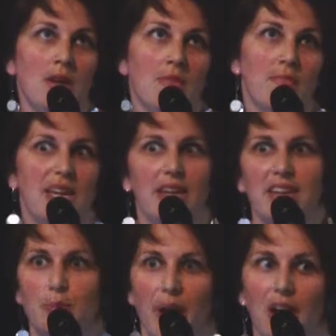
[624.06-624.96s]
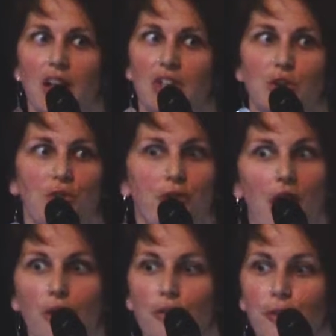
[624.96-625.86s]
meeting his biological
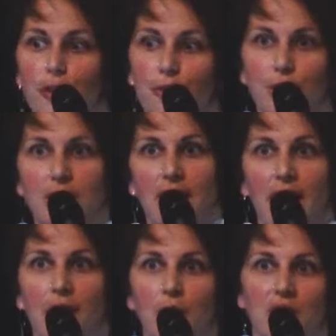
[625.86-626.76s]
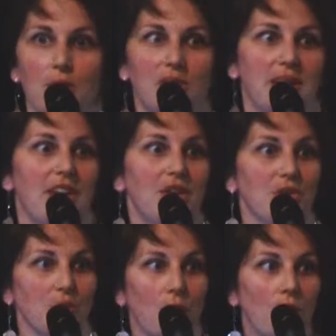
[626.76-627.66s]
father for the first time when he was 10
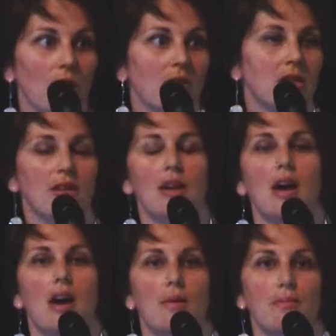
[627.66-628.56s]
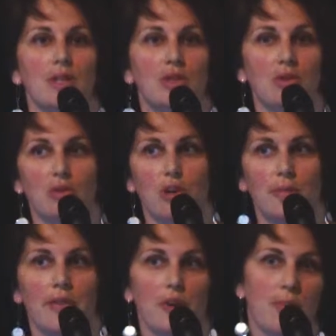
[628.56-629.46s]
years old. My students wrote
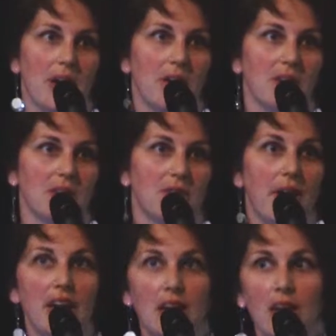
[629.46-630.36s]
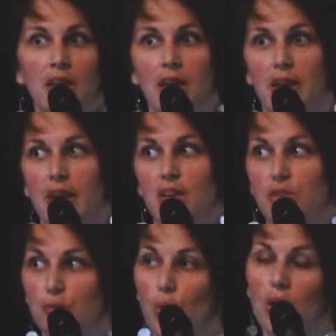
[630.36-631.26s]
about their parents fighting and getting
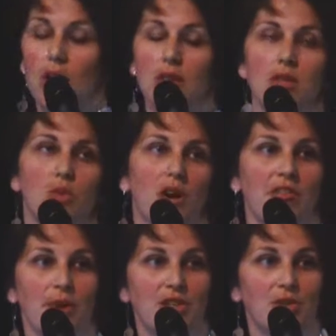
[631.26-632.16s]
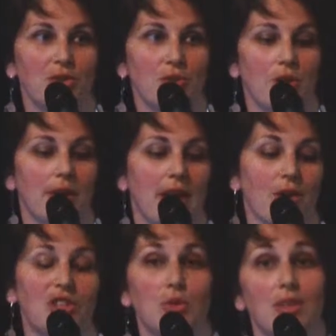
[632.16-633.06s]
divorced. One of my students wrote about how
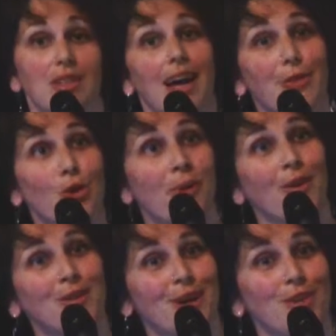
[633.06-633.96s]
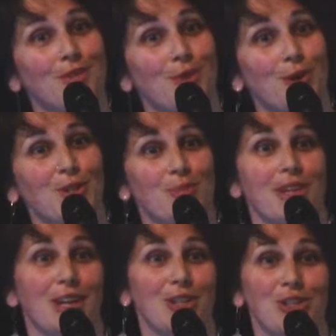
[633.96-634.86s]
she was glad that her parents got divorced
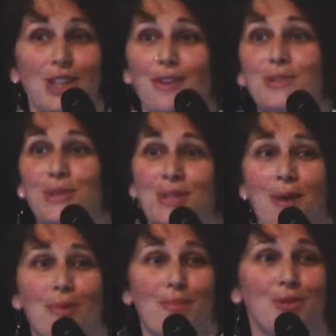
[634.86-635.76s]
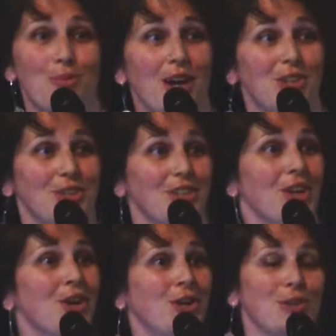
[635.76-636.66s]
because she loves her stepmom so much and
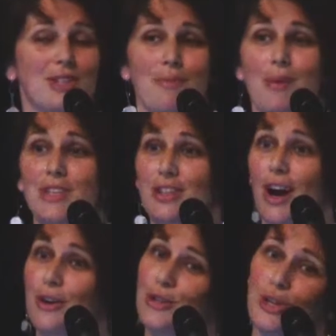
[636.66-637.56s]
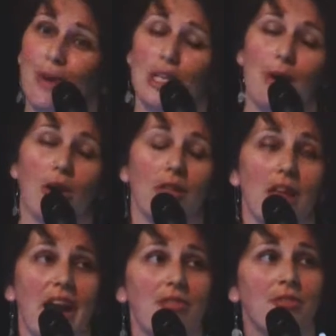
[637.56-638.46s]
her stepmom has taught her so much about her
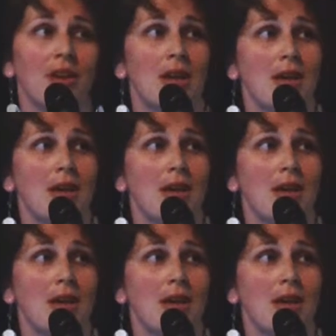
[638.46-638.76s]
life.